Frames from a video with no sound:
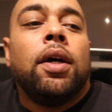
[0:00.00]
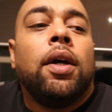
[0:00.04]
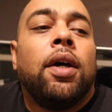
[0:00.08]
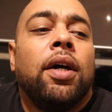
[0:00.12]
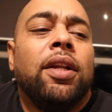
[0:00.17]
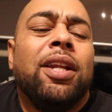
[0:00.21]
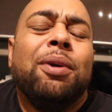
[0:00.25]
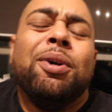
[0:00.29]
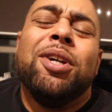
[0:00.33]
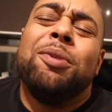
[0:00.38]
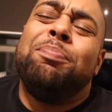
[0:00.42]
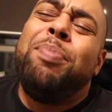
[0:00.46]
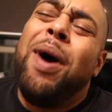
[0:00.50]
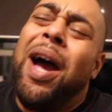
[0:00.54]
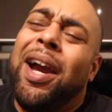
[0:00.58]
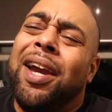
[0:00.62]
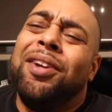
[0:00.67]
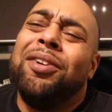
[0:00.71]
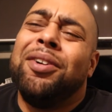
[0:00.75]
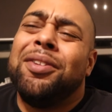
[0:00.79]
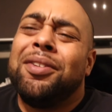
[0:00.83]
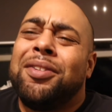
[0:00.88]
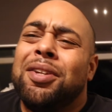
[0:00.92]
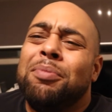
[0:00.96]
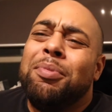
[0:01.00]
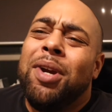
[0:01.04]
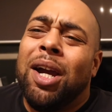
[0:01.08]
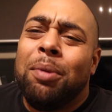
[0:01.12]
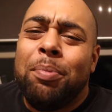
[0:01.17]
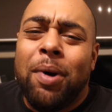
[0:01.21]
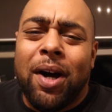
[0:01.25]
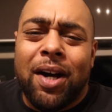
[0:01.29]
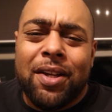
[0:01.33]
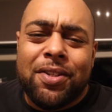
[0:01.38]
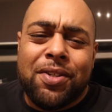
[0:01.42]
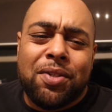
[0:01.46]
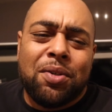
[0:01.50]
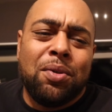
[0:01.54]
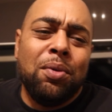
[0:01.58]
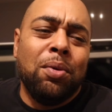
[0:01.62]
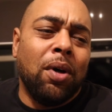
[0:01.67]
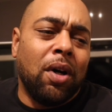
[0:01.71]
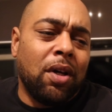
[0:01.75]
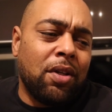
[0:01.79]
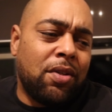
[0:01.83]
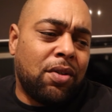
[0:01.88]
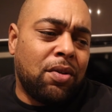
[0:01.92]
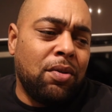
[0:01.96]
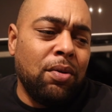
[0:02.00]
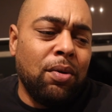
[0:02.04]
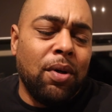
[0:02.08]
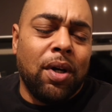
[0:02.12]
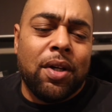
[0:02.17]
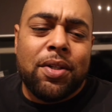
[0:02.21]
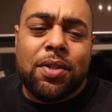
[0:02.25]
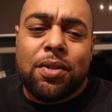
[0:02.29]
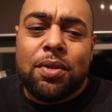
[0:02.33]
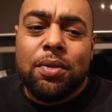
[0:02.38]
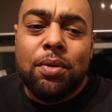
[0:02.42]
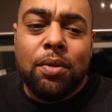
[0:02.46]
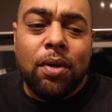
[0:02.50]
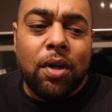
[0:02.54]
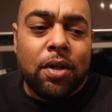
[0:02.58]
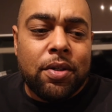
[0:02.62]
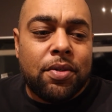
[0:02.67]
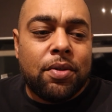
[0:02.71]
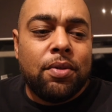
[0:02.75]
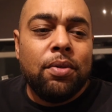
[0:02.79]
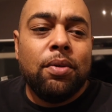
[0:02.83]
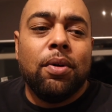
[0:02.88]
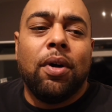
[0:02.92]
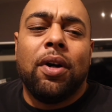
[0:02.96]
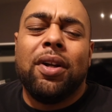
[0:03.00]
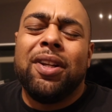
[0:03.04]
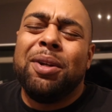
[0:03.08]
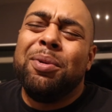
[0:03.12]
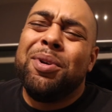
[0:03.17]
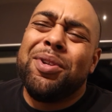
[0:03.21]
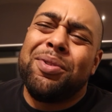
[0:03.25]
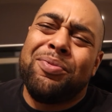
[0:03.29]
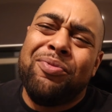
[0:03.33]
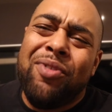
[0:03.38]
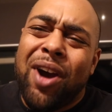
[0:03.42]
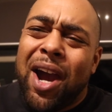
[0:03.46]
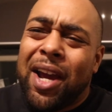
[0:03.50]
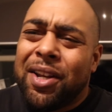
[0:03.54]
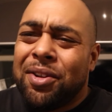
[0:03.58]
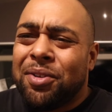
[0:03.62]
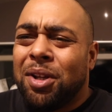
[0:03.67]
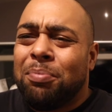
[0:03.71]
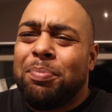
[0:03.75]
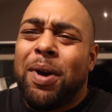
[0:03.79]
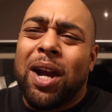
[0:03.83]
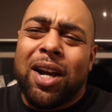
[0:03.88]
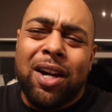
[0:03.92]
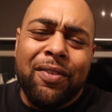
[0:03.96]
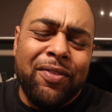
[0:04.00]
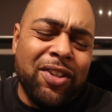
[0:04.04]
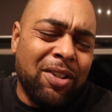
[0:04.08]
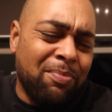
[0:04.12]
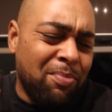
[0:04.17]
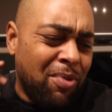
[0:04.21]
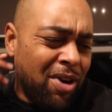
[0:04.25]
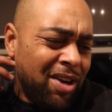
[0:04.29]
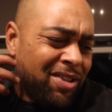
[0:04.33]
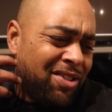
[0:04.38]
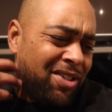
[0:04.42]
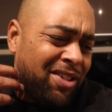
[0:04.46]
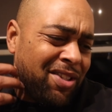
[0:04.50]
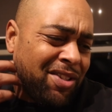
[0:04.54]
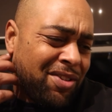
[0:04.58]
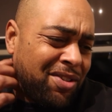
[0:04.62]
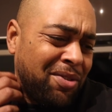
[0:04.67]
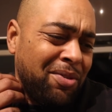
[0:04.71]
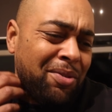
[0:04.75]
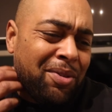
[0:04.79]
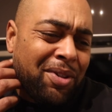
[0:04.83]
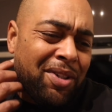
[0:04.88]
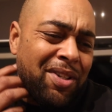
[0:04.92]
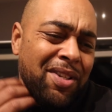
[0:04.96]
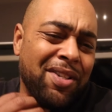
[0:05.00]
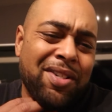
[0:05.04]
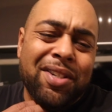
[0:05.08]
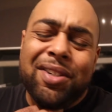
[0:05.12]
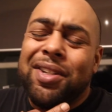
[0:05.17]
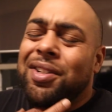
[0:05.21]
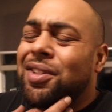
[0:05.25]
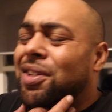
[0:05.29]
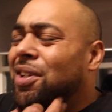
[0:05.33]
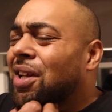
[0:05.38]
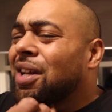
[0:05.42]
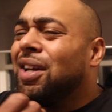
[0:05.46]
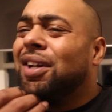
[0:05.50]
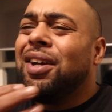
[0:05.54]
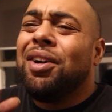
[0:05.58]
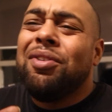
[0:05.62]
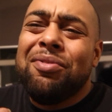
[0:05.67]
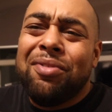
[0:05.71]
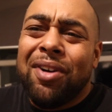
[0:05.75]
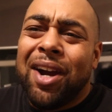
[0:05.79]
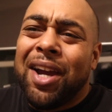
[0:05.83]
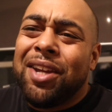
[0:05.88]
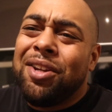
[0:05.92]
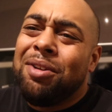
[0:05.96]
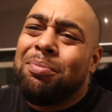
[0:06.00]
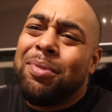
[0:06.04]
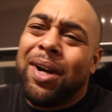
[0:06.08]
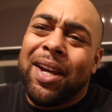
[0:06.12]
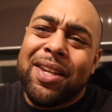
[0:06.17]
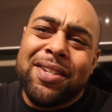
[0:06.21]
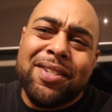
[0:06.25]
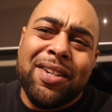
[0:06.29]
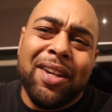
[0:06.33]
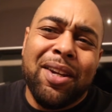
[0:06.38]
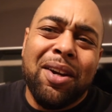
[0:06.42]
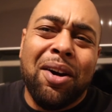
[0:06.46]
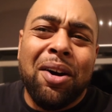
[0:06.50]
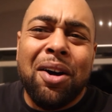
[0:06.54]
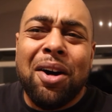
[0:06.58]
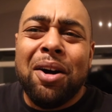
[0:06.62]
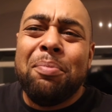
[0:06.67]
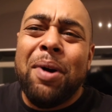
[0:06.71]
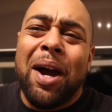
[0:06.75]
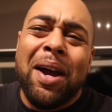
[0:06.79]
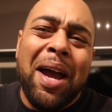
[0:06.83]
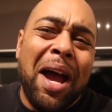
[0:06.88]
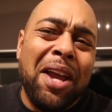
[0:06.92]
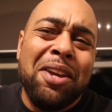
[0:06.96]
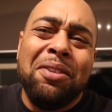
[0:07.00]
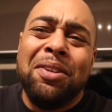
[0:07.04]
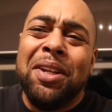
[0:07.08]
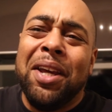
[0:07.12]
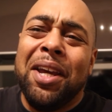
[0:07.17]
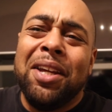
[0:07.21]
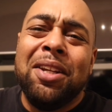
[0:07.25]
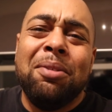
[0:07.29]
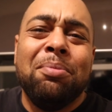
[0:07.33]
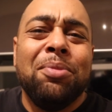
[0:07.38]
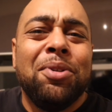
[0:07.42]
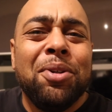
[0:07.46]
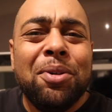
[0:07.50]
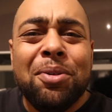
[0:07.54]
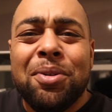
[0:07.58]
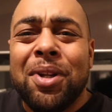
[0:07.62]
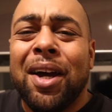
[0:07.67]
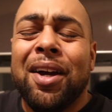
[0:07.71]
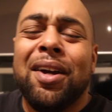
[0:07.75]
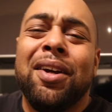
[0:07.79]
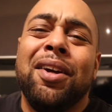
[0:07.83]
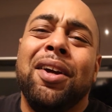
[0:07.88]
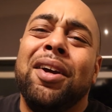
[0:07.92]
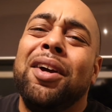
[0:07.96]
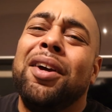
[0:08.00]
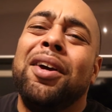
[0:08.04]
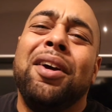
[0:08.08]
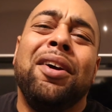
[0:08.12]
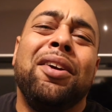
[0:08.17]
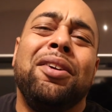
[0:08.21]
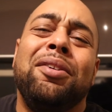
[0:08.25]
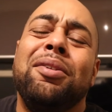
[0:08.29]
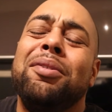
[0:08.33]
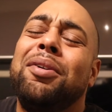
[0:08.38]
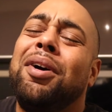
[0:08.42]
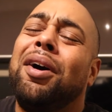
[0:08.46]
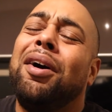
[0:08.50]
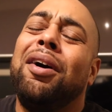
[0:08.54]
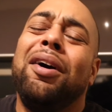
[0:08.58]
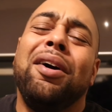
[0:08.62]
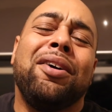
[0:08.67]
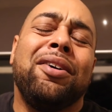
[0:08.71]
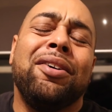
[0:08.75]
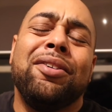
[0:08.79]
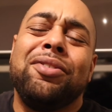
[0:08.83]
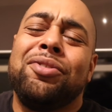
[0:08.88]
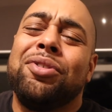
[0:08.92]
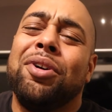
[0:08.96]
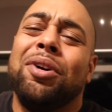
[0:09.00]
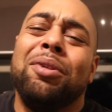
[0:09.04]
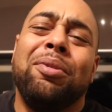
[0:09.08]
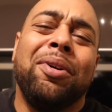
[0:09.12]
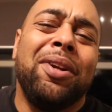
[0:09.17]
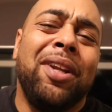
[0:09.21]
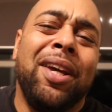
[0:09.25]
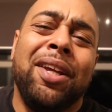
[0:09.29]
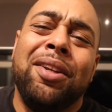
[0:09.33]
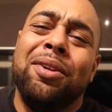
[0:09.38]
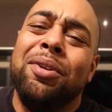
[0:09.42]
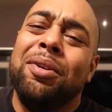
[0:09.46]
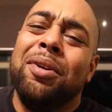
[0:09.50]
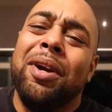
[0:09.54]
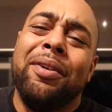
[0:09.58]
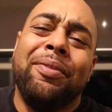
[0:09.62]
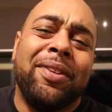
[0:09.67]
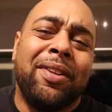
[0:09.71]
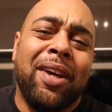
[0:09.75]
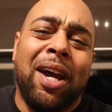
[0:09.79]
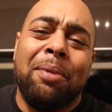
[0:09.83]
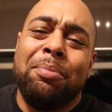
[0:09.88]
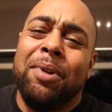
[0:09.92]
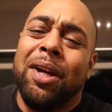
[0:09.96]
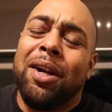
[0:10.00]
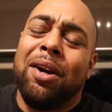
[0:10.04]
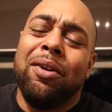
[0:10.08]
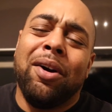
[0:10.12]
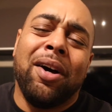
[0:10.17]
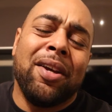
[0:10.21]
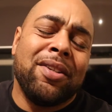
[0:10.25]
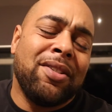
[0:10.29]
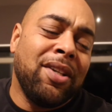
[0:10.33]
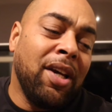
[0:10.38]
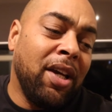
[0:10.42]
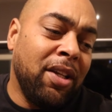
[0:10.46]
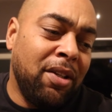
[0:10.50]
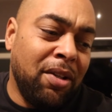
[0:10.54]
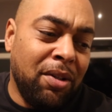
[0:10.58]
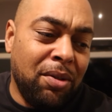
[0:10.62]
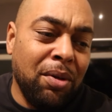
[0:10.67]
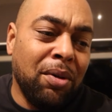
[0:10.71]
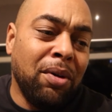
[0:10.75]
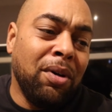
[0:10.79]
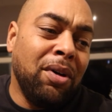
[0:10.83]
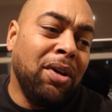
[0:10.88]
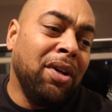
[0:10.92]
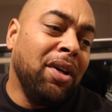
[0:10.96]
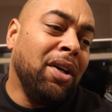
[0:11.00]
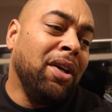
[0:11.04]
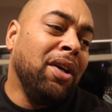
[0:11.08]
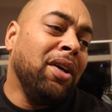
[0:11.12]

And he was banging on to me about a scooter, scooter, scooter, scooter, and he was riding on the back of his bridging scooters, and yeah, all right, you might say, oh, but how you letting him do that? You can't control what they do every time they go outside the door.